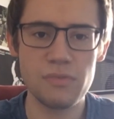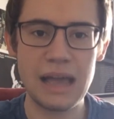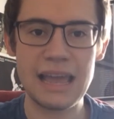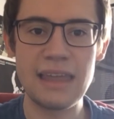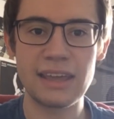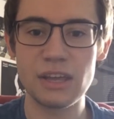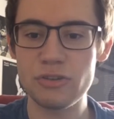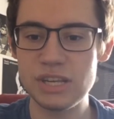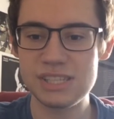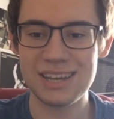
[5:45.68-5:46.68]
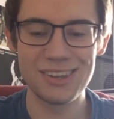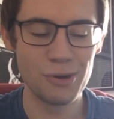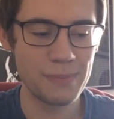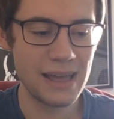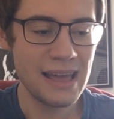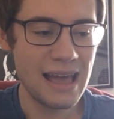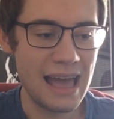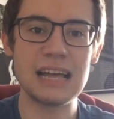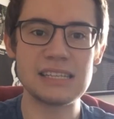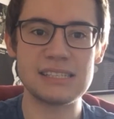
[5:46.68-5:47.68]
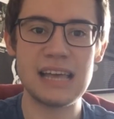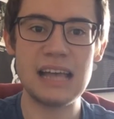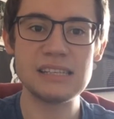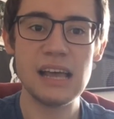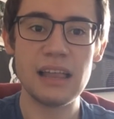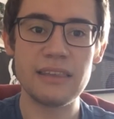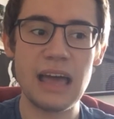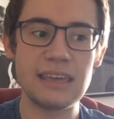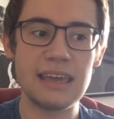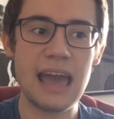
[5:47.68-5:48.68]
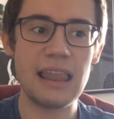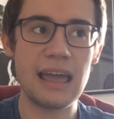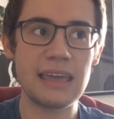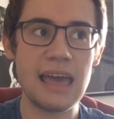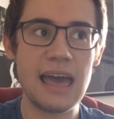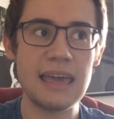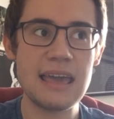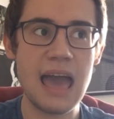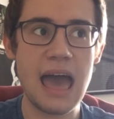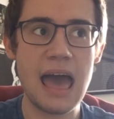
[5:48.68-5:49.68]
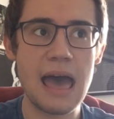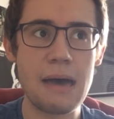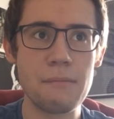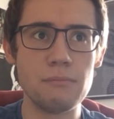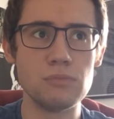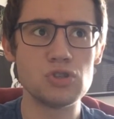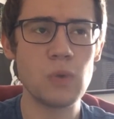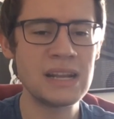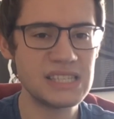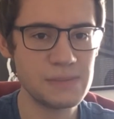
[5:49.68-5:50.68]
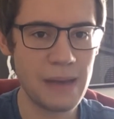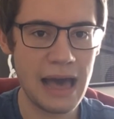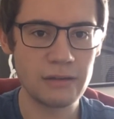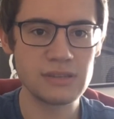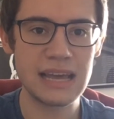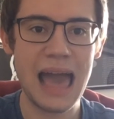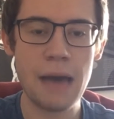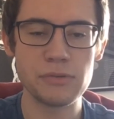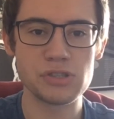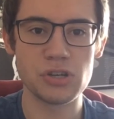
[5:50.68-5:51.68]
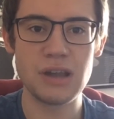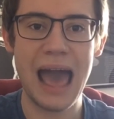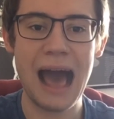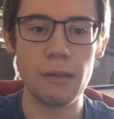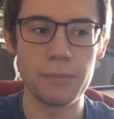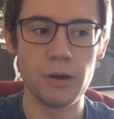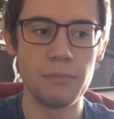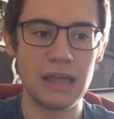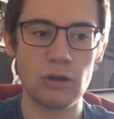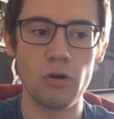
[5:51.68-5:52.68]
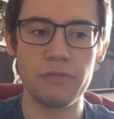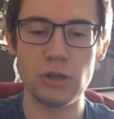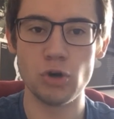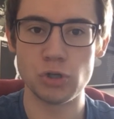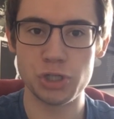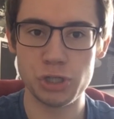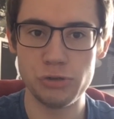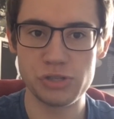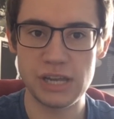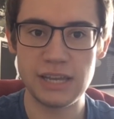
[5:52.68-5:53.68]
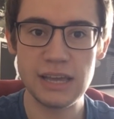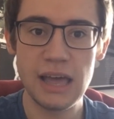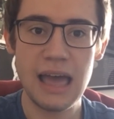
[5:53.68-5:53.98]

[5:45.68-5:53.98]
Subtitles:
like kind of like increase like a little bit. Like, as I said, like you get like a £20 like Amazon album like off like your choosing